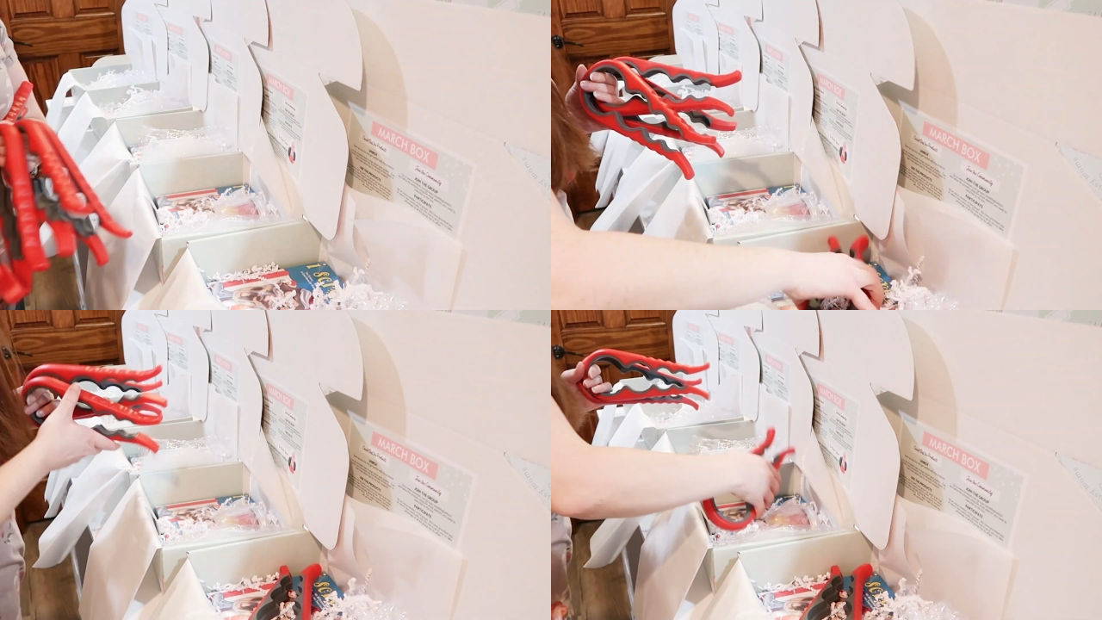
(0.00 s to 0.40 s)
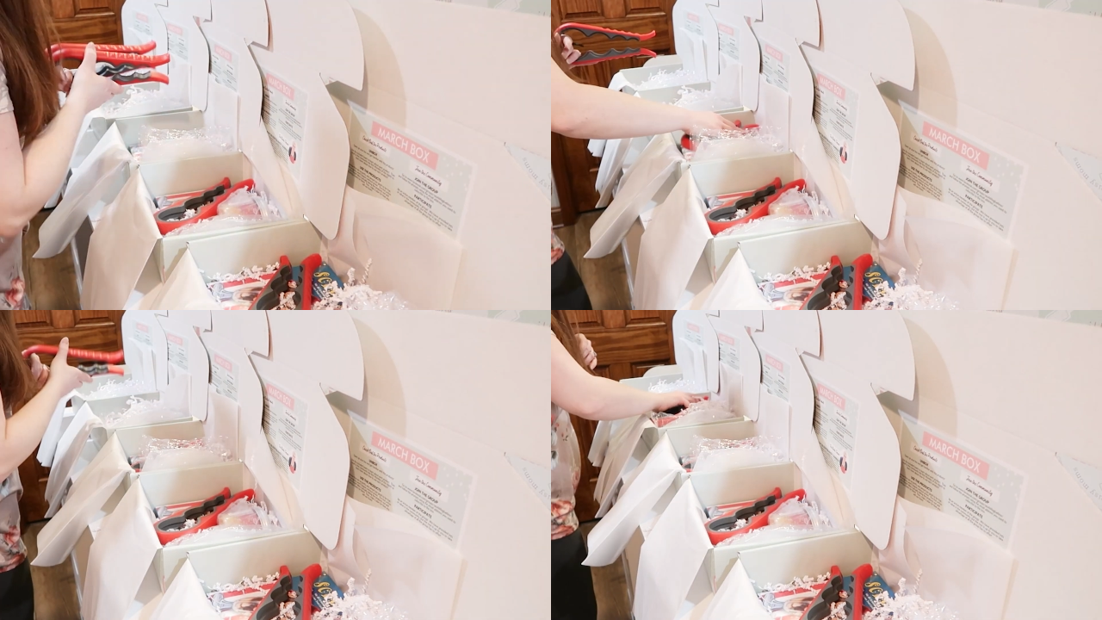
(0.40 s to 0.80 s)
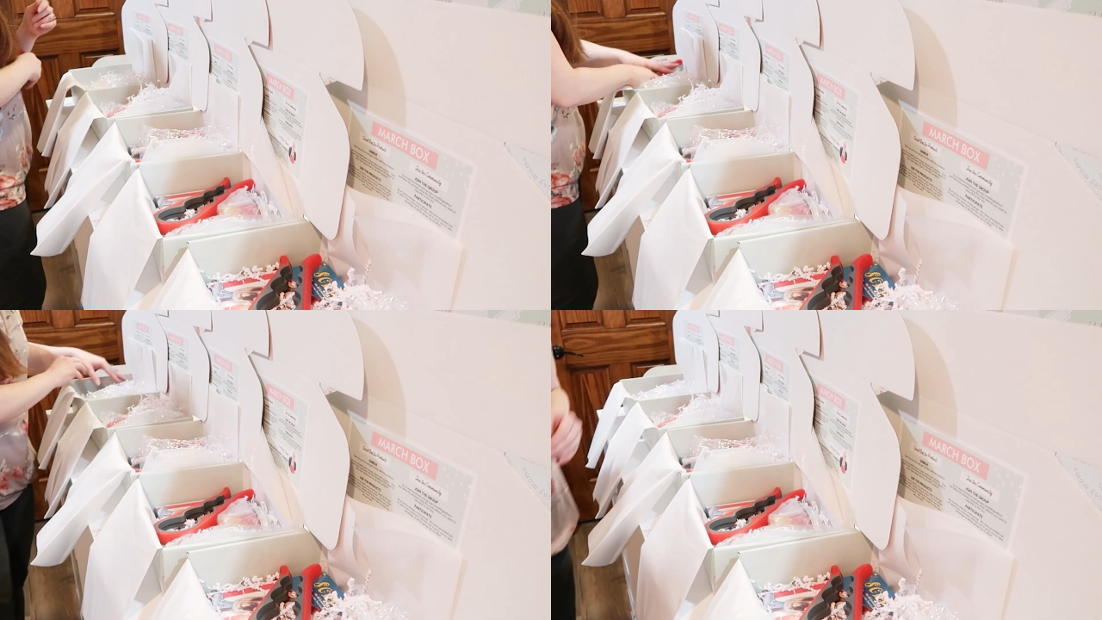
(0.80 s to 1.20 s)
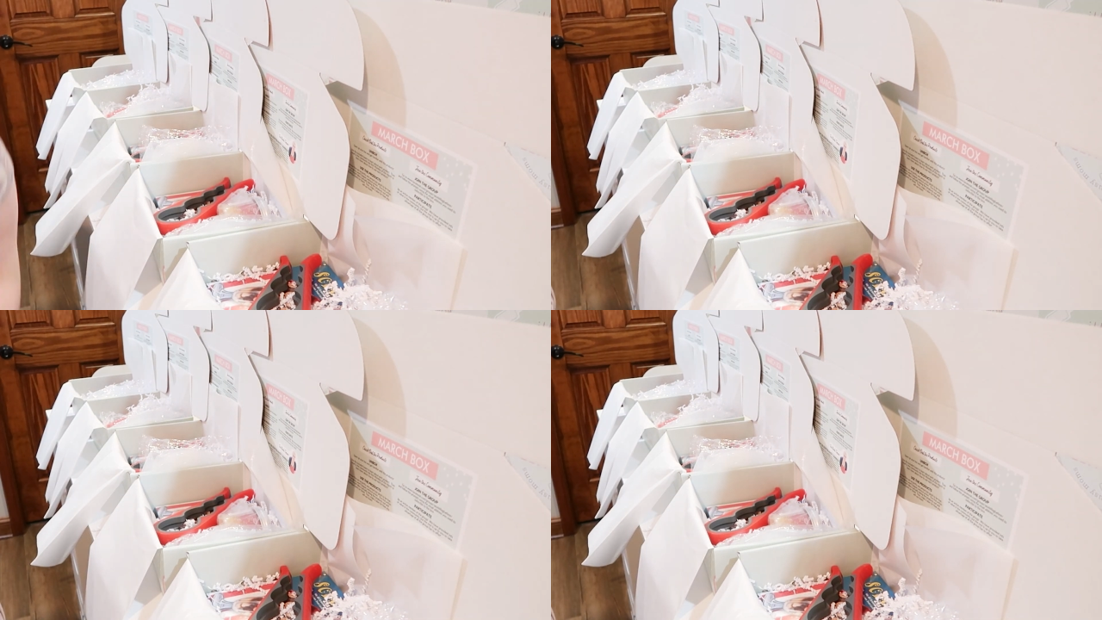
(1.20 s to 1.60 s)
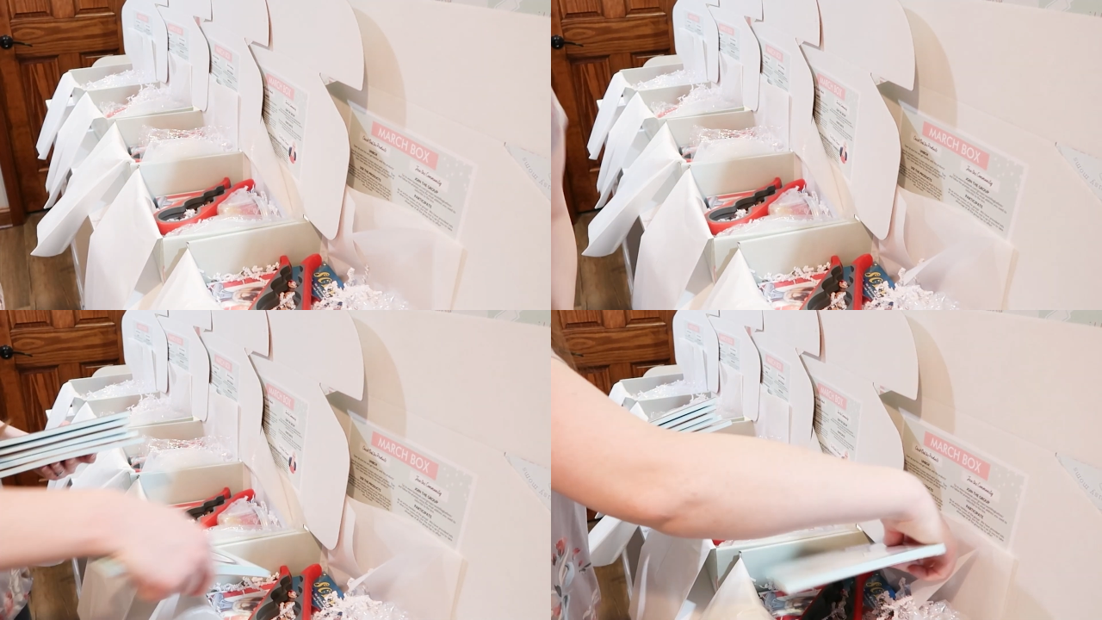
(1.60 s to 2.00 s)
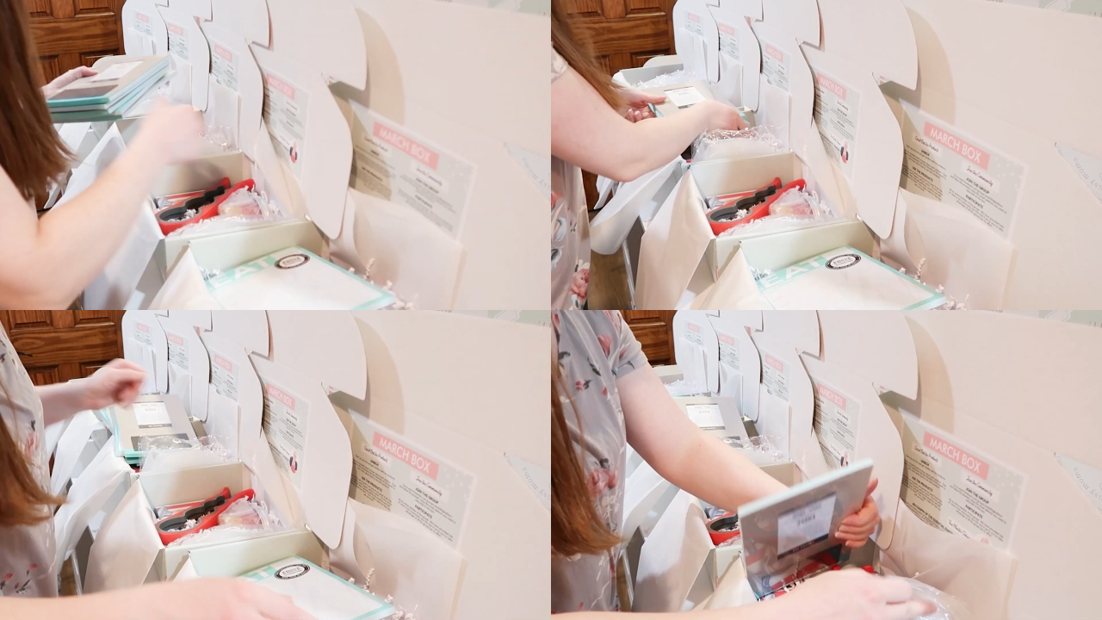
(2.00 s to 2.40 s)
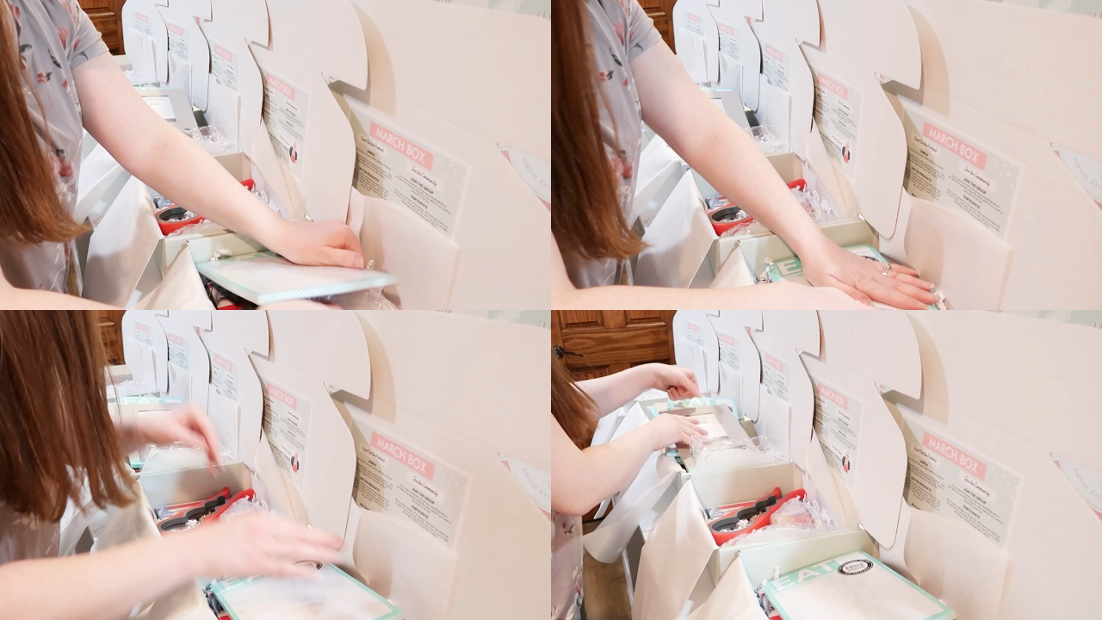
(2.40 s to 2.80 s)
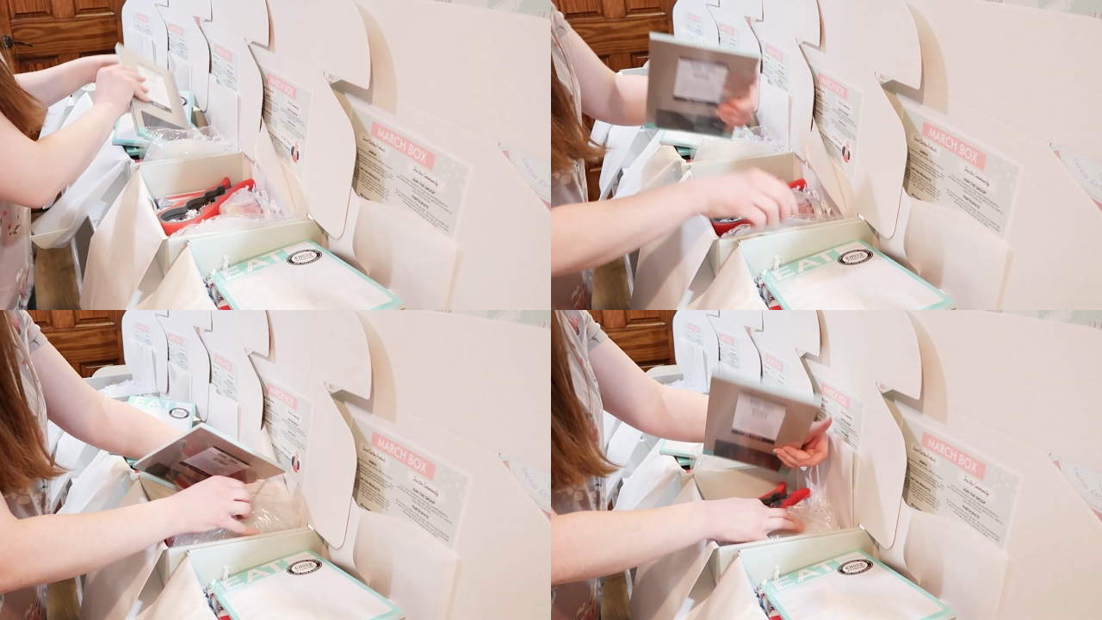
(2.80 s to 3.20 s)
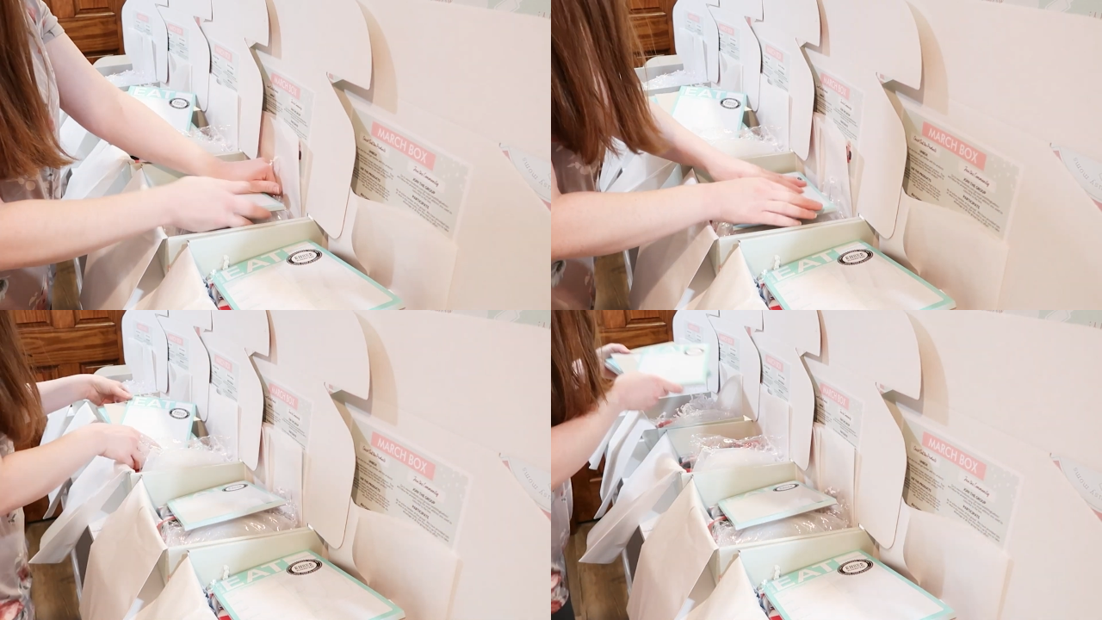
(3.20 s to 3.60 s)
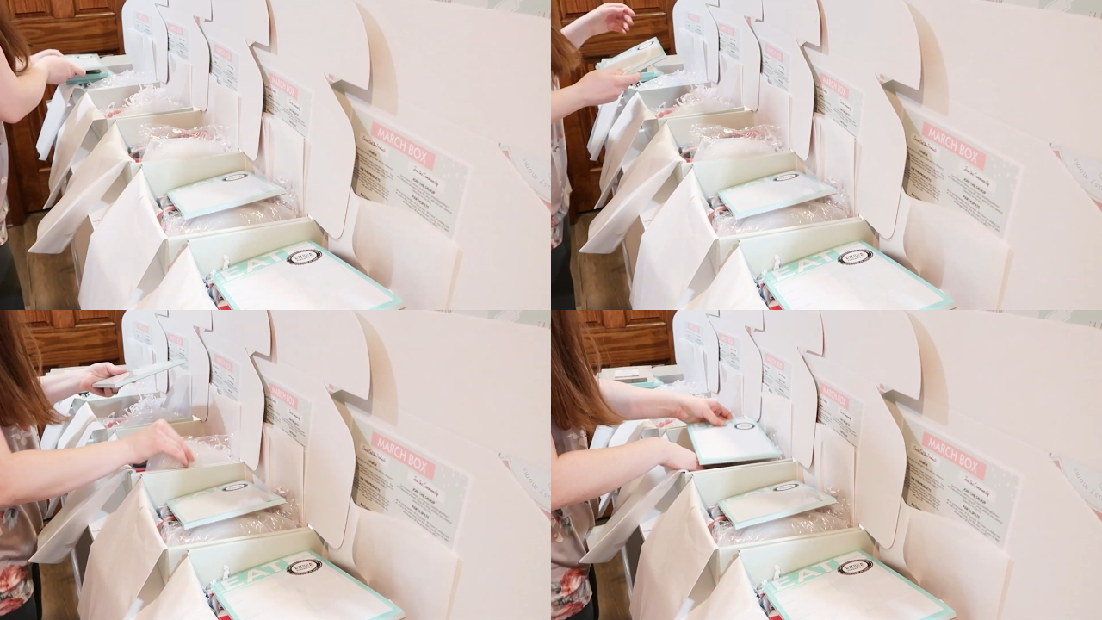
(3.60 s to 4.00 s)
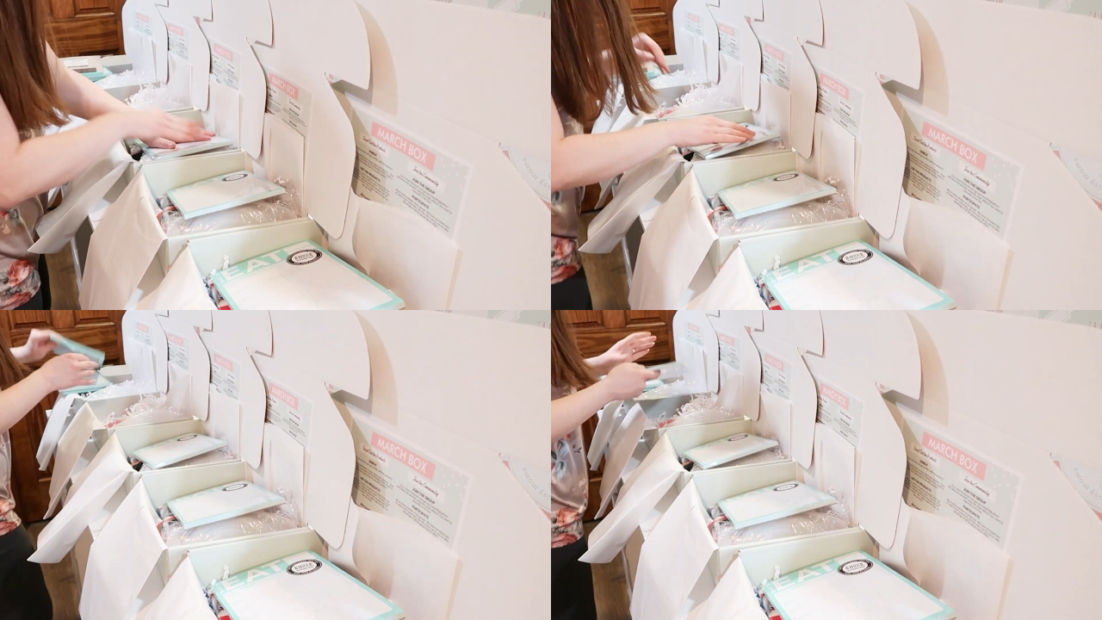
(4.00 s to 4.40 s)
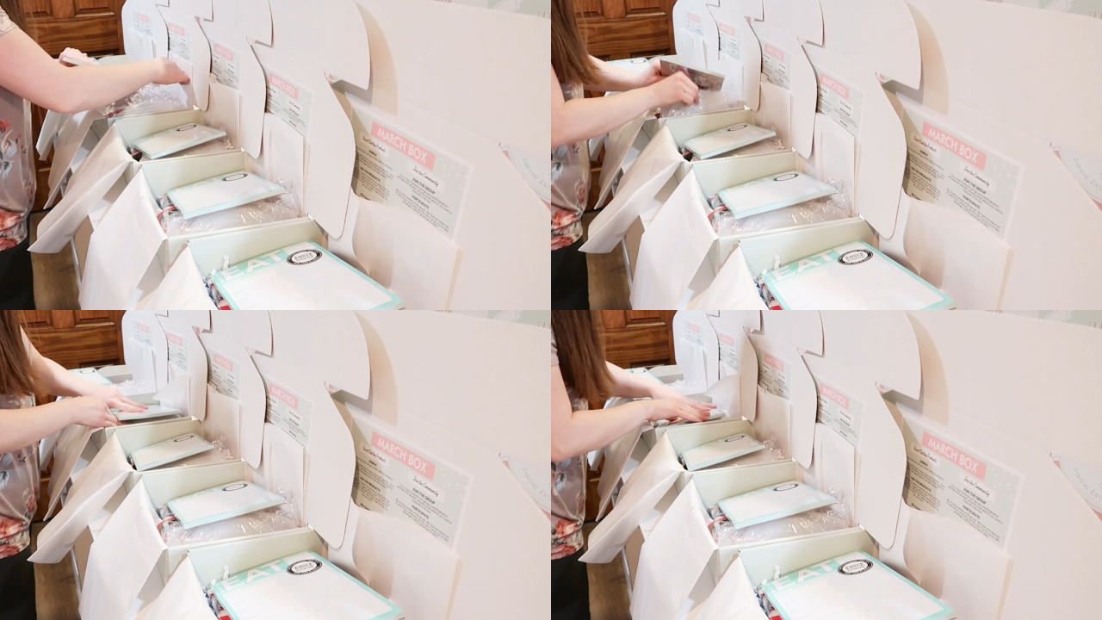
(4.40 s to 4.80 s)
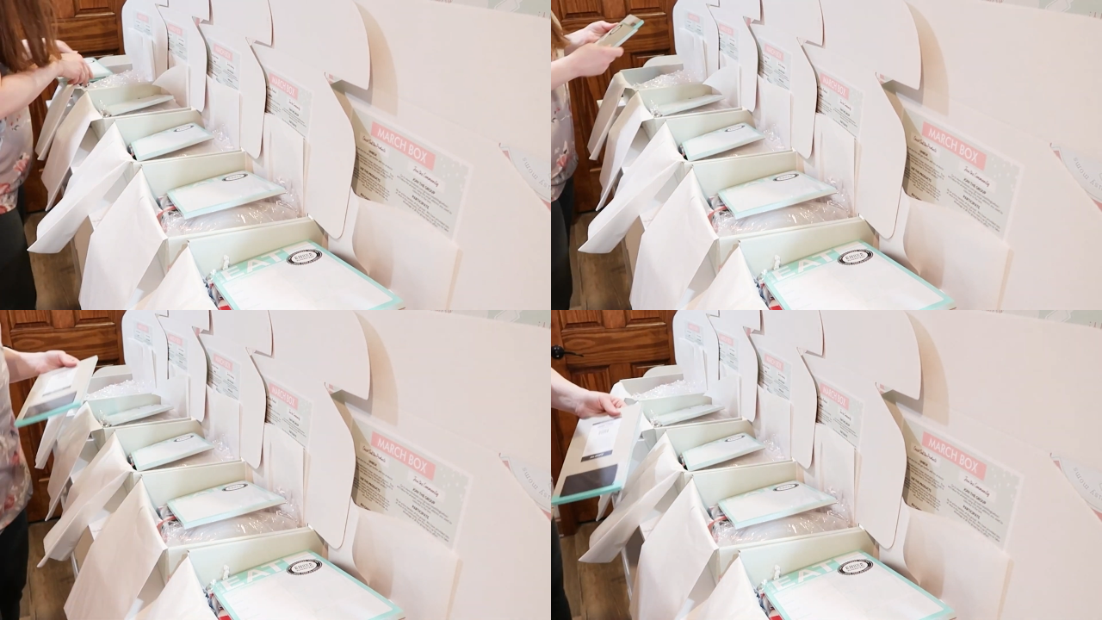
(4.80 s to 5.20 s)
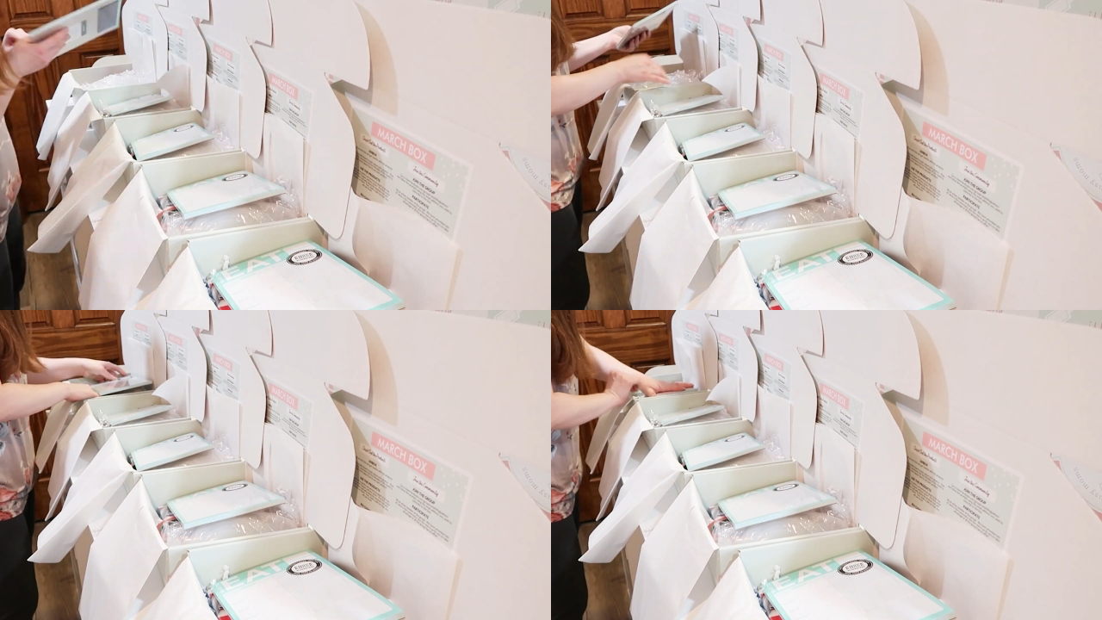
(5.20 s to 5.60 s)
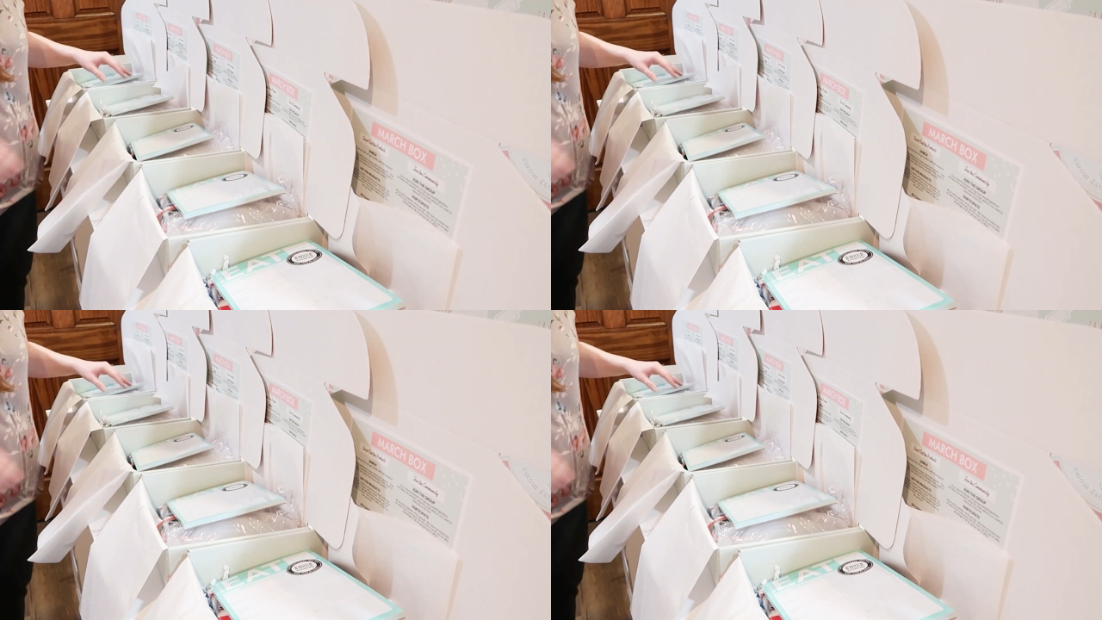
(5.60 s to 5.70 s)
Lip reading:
(no speaker visible)